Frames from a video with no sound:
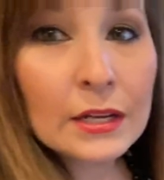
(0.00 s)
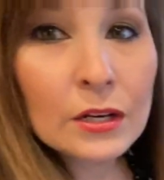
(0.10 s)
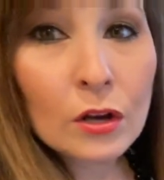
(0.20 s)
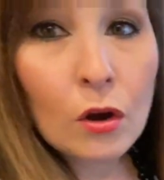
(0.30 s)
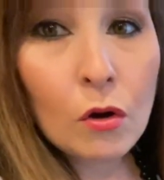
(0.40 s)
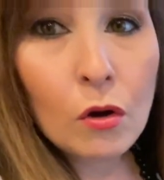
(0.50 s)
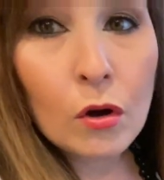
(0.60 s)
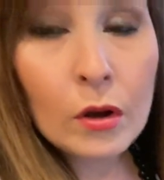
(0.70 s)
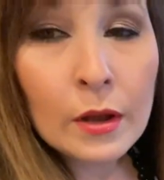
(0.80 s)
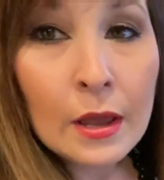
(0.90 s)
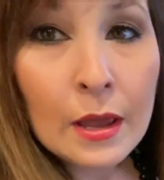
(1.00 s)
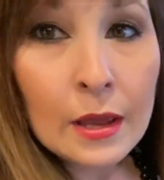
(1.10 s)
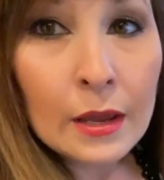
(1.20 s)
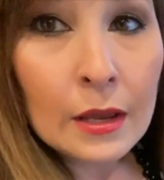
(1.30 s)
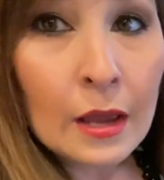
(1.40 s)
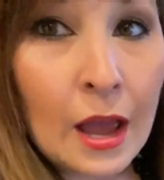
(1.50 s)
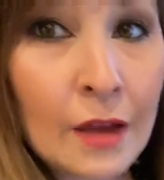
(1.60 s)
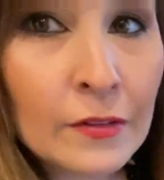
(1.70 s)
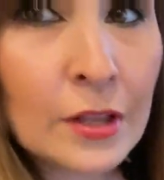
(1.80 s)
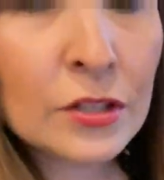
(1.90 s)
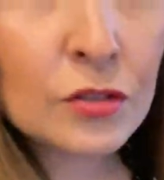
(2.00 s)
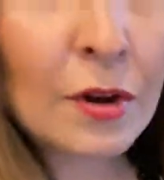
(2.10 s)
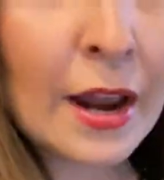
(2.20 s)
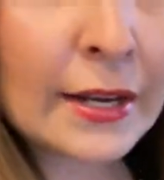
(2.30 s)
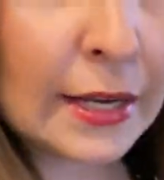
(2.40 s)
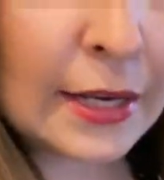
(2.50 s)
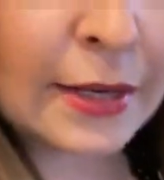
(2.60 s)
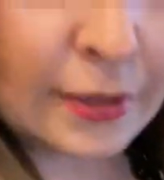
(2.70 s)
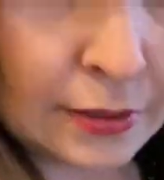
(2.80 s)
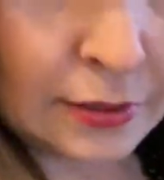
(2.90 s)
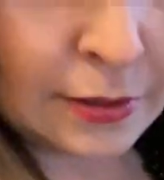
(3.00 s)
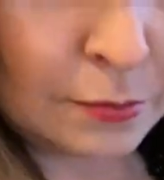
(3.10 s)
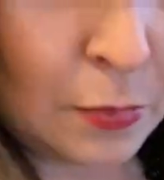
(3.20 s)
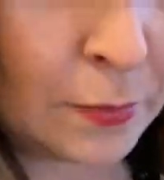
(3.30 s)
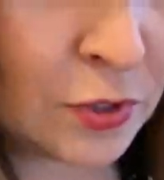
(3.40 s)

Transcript: to go. Evelyn's ready. Mama's